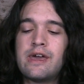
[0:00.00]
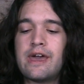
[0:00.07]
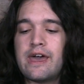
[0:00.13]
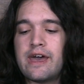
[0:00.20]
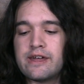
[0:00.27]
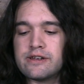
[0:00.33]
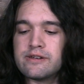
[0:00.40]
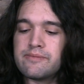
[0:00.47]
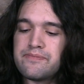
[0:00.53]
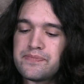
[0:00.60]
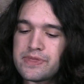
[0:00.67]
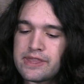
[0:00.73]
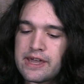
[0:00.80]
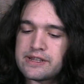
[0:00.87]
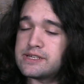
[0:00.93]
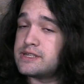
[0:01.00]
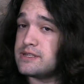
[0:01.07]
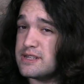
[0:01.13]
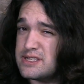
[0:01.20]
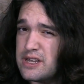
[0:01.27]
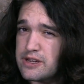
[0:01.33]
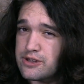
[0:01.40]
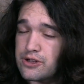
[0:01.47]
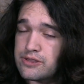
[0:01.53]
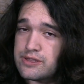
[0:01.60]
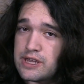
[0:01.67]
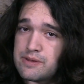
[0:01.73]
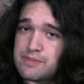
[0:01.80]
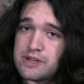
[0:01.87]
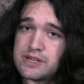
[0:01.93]
And that's, that's not a good
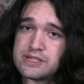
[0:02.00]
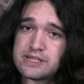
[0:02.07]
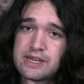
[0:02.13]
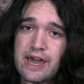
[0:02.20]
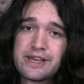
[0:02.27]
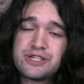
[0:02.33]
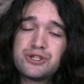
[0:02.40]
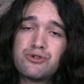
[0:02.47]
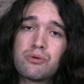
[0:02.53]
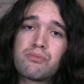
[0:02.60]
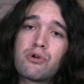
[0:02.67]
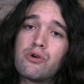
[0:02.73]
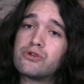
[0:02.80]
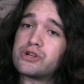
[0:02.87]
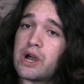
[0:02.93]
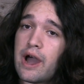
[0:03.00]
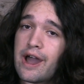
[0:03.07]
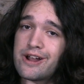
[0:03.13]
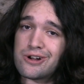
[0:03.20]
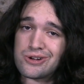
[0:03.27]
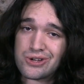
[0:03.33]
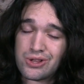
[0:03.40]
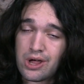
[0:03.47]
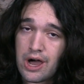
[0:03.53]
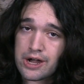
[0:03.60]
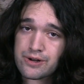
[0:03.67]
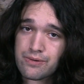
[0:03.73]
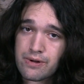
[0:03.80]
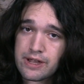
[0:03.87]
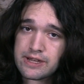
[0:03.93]
thing because as you approach higher
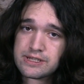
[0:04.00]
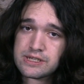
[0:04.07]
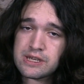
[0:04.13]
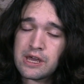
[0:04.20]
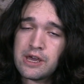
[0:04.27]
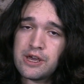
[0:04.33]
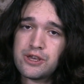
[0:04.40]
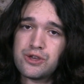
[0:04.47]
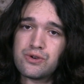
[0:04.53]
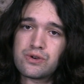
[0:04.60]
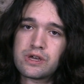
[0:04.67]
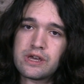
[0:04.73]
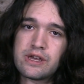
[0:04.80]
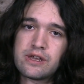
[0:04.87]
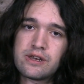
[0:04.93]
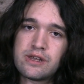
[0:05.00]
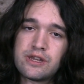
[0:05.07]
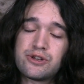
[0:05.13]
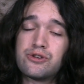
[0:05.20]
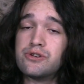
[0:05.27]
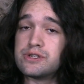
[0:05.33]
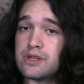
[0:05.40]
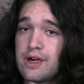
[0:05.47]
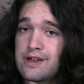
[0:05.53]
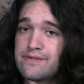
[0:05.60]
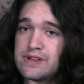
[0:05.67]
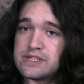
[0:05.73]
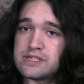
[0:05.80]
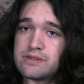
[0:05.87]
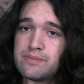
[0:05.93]
clock rates, you can introduce a lot of
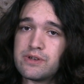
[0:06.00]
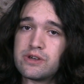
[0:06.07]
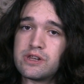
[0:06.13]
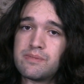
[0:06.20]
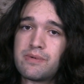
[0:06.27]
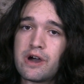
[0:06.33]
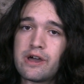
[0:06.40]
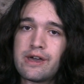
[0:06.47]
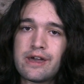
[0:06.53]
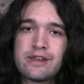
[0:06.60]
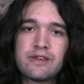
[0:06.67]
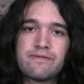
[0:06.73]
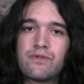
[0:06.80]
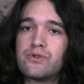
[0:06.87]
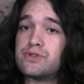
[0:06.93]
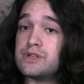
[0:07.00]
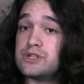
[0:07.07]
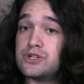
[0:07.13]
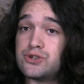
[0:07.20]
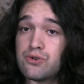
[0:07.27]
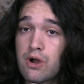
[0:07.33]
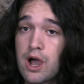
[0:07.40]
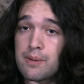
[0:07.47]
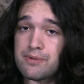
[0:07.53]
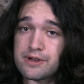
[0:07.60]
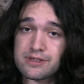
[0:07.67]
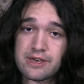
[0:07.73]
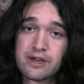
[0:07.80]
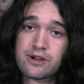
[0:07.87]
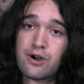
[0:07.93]
instability by any voltage drop
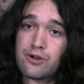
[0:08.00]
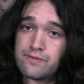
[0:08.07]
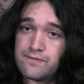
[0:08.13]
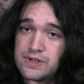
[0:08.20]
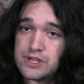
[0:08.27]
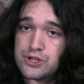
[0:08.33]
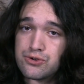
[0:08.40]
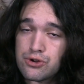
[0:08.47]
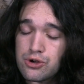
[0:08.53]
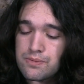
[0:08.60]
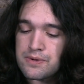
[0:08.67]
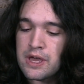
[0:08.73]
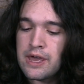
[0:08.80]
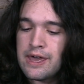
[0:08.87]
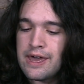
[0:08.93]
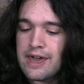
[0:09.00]
like that called V droop.